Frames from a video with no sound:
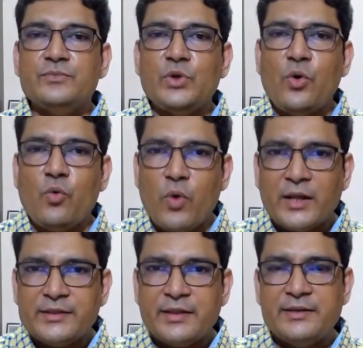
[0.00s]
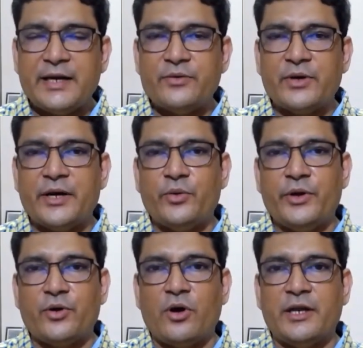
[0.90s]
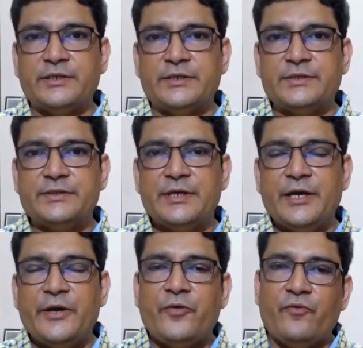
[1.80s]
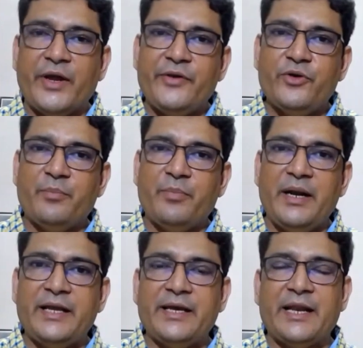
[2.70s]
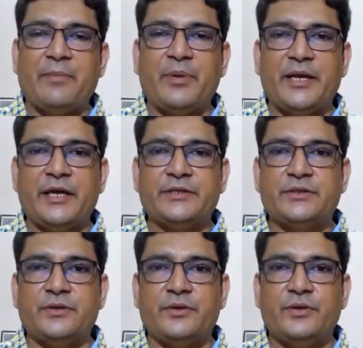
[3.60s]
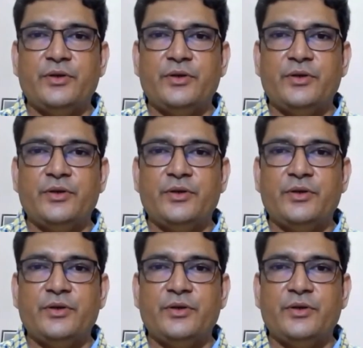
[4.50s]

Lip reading: One thing that you can do in college is, when you are building an application,